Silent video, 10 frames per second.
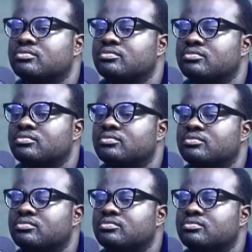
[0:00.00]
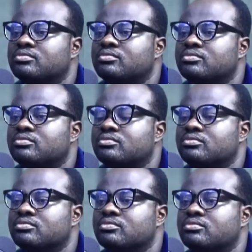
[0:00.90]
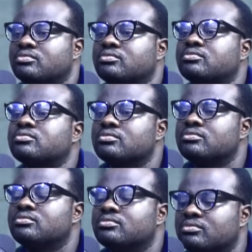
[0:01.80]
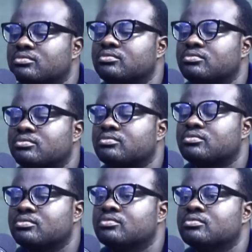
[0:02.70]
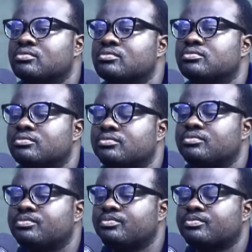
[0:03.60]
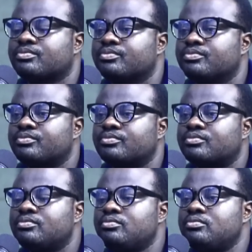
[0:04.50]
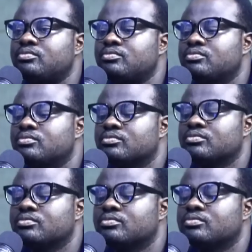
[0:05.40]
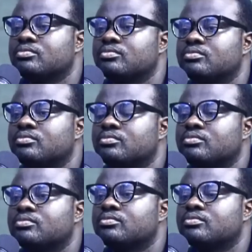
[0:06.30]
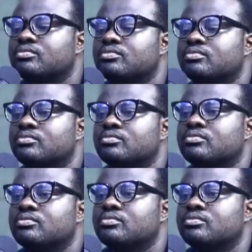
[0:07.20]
(silent)